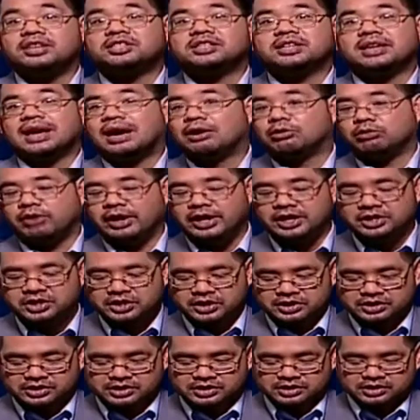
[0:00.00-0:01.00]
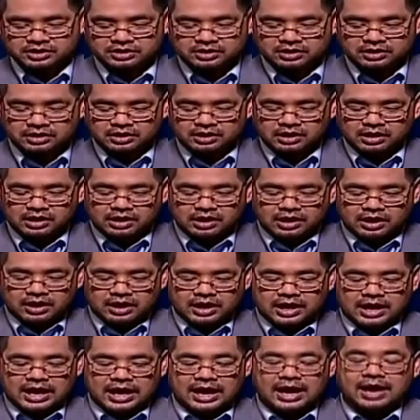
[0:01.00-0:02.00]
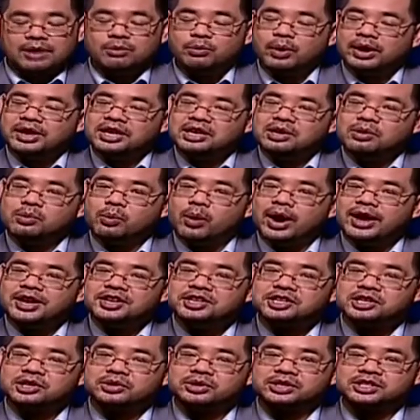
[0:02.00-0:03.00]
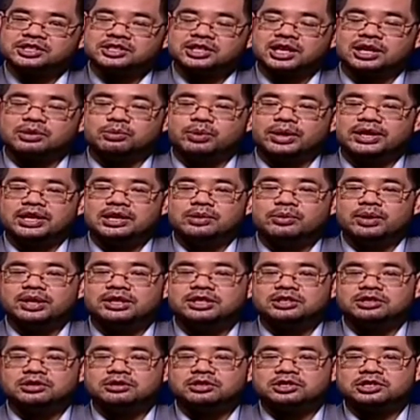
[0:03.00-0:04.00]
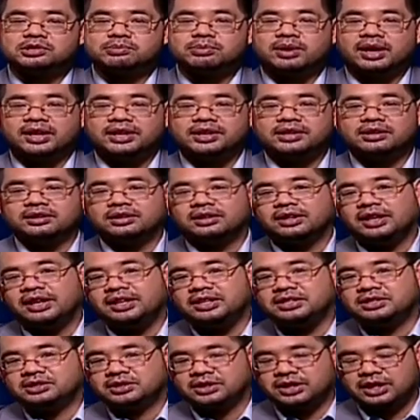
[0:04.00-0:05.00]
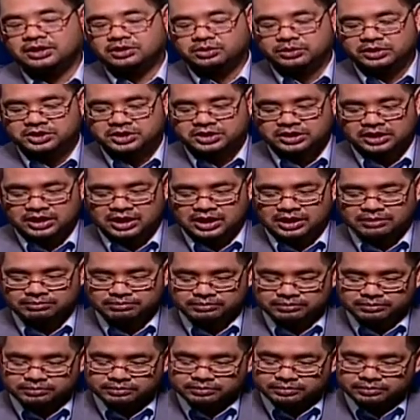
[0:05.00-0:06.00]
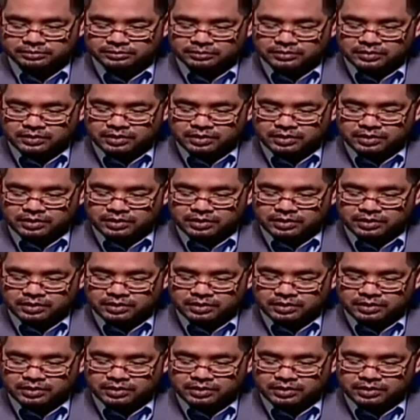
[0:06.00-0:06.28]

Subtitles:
crazy, outrageous. And when he went to his son, when he went to Ishmael alayhi salatu wassalam,